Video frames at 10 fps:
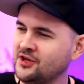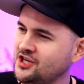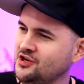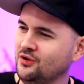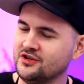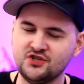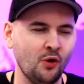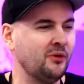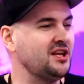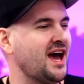the keywords.
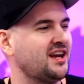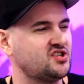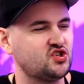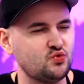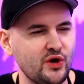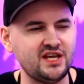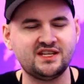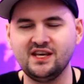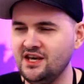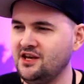Nobody had a sweet
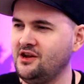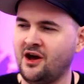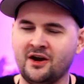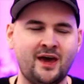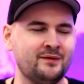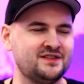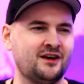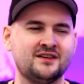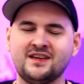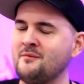heat on
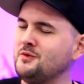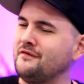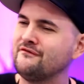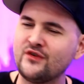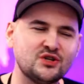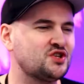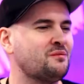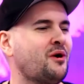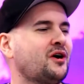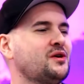Amazon. I was, I'm going to be first to
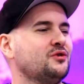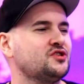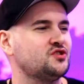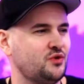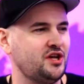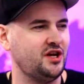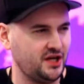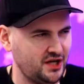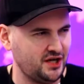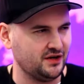market with a sweet
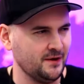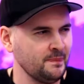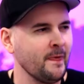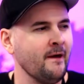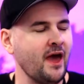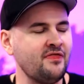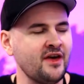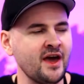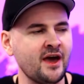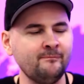heat. And
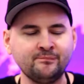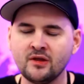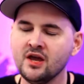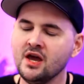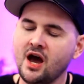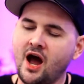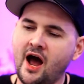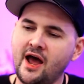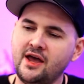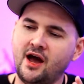then
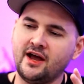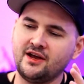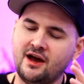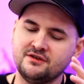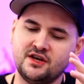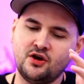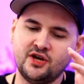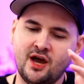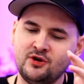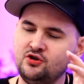I, I, I was like,
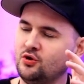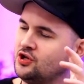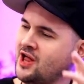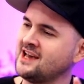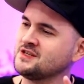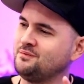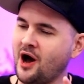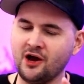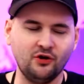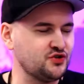okay, I'm going to do a glass
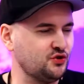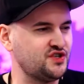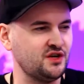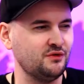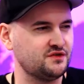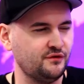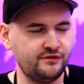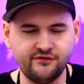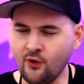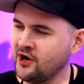bottle. So this thing was
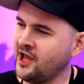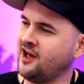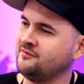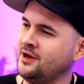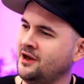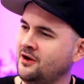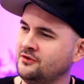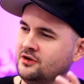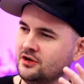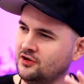four and a half
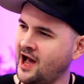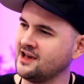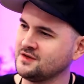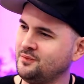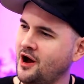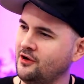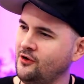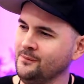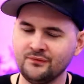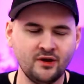pound glass bottle,